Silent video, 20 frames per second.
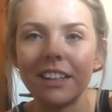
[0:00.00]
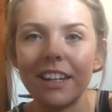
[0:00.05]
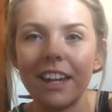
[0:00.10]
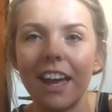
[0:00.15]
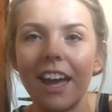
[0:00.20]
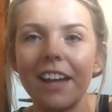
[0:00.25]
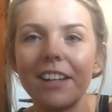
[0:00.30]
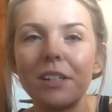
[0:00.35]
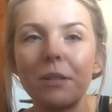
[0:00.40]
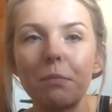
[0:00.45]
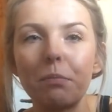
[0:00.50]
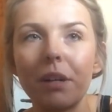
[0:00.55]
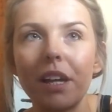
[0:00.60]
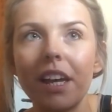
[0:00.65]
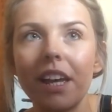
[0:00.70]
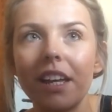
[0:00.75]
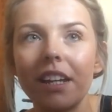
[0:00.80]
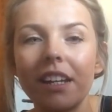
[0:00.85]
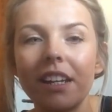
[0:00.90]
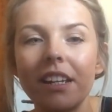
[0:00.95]
yet,
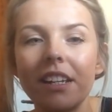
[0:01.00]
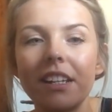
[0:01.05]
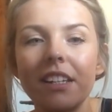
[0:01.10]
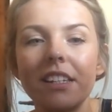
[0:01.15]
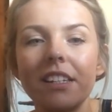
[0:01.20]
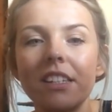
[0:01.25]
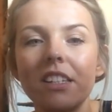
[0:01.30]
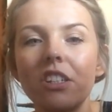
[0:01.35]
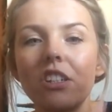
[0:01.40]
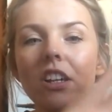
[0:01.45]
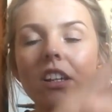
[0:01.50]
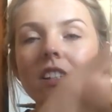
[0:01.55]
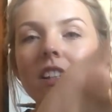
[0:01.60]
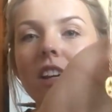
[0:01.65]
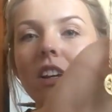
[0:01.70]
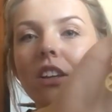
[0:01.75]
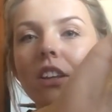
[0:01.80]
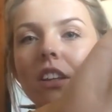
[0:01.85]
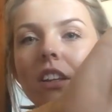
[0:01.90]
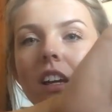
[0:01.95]
but it is just
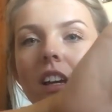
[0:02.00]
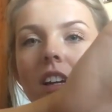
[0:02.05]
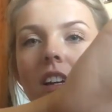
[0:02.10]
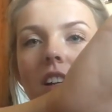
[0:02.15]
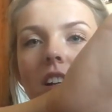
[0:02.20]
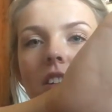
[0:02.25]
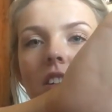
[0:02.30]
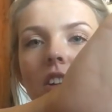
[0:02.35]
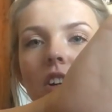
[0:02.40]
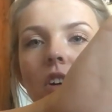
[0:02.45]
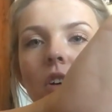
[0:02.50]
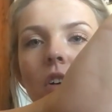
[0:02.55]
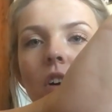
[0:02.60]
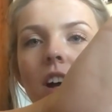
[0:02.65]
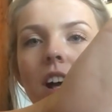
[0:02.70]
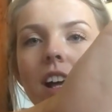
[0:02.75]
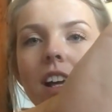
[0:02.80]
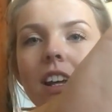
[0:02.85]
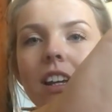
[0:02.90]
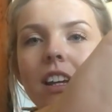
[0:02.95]
like the
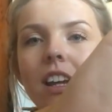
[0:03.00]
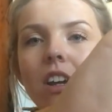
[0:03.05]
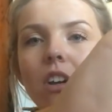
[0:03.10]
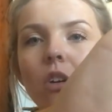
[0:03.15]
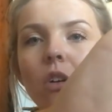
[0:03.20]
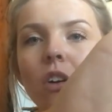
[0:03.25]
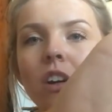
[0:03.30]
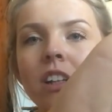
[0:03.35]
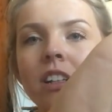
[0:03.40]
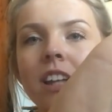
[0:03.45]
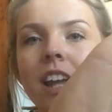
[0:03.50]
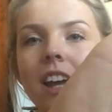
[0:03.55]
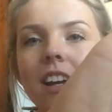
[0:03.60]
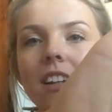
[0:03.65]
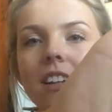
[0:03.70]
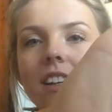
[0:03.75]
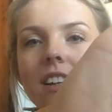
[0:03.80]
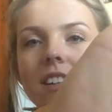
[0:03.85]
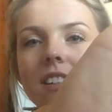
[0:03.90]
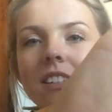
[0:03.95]
uh, like a coin
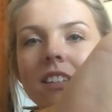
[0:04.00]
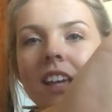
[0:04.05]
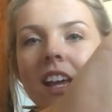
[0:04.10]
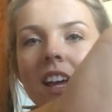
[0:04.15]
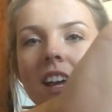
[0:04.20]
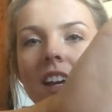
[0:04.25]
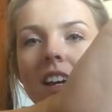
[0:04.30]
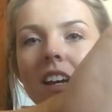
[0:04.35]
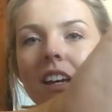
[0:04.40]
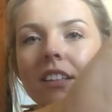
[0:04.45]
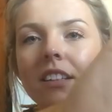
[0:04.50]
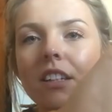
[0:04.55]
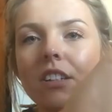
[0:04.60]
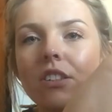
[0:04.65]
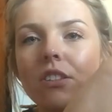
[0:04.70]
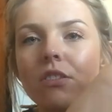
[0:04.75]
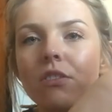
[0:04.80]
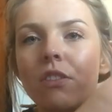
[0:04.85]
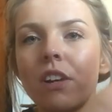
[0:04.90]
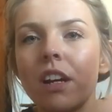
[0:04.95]
necklace and
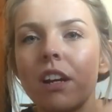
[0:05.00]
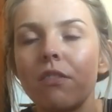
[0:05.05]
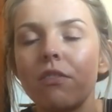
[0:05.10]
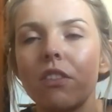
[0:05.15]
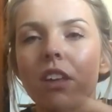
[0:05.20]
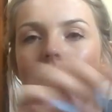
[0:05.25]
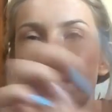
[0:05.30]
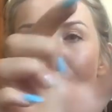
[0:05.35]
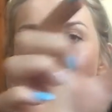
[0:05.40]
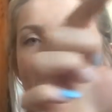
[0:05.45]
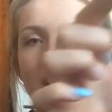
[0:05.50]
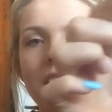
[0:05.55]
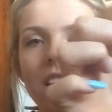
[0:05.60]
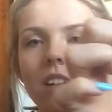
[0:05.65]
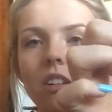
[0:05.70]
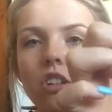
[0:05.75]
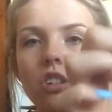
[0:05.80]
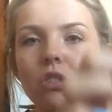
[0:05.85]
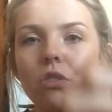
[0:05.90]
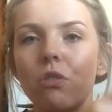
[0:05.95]
there's three of them like
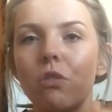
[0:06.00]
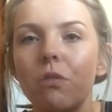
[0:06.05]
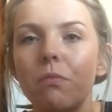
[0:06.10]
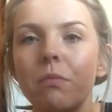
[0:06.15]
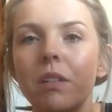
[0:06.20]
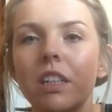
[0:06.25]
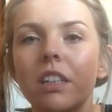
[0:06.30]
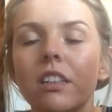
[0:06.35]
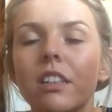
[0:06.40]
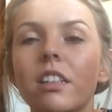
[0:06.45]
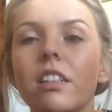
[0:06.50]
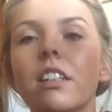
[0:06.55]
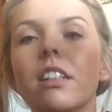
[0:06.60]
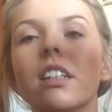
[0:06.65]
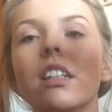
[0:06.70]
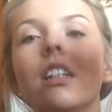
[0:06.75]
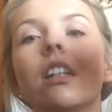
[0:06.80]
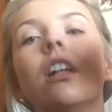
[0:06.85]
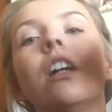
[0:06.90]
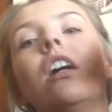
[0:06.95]
a short middle and a
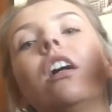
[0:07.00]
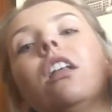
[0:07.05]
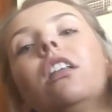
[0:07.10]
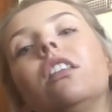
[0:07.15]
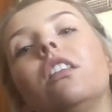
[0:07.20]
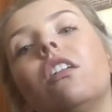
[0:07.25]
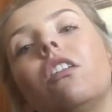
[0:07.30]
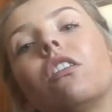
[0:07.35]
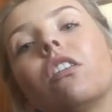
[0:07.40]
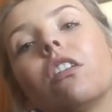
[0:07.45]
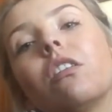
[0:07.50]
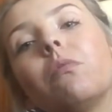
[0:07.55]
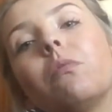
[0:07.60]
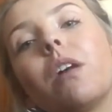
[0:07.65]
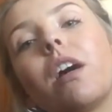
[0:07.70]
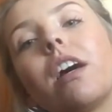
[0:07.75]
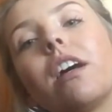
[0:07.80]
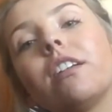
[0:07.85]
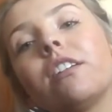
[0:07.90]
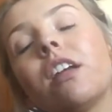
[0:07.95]
longer
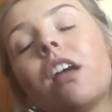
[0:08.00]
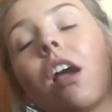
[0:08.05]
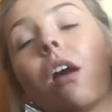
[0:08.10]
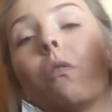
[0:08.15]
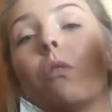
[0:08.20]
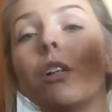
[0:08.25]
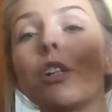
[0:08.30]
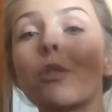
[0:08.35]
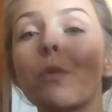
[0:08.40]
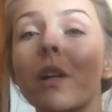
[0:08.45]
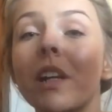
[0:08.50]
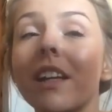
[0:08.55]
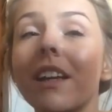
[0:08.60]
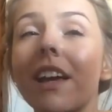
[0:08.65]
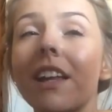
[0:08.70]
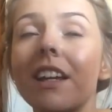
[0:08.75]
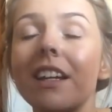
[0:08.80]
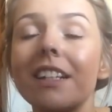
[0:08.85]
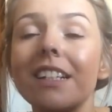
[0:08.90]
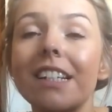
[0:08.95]
one which when I
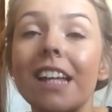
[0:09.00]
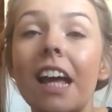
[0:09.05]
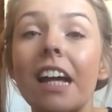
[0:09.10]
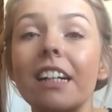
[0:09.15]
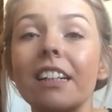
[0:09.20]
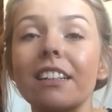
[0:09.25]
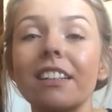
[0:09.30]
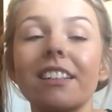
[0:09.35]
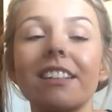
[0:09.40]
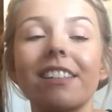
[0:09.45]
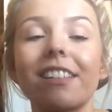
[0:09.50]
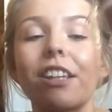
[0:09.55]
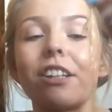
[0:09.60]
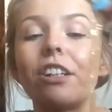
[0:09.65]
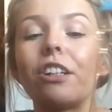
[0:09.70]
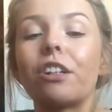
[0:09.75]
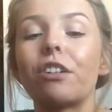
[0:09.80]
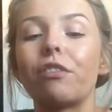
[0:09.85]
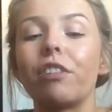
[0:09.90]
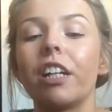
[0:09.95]
get it untangled is
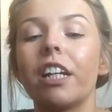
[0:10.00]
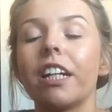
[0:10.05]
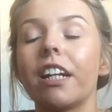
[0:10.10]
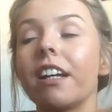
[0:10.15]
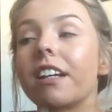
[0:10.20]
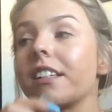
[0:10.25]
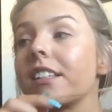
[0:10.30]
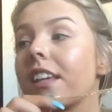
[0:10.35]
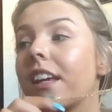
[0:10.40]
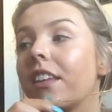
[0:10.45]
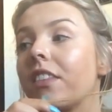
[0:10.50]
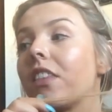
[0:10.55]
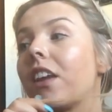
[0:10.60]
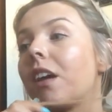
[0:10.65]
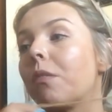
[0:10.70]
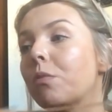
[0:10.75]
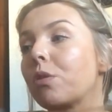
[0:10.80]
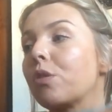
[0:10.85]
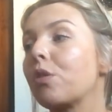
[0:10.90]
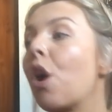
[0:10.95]
going to look really nice and
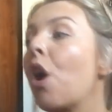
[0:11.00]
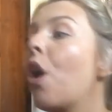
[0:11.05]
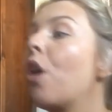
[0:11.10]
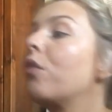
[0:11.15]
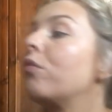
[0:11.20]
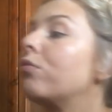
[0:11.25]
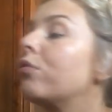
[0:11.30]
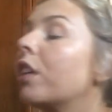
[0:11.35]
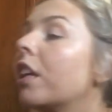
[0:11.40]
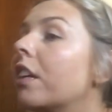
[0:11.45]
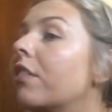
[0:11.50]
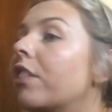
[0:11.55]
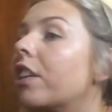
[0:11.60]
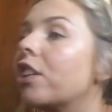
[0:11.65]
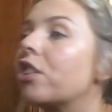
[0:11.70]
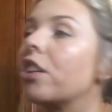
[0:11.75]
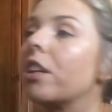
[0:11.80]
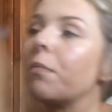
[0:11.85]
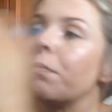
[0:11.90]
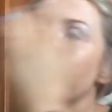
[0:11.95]
that was really
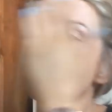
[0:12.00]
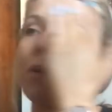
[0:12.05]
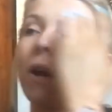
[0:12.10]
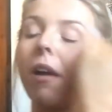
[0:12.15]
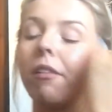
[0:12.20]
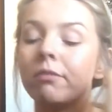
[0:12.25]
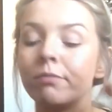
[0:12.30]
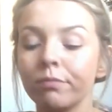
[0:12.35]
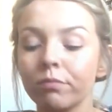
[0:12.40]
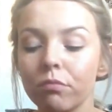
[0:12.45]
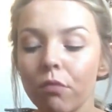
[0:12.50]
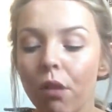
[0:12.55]
really cheap as well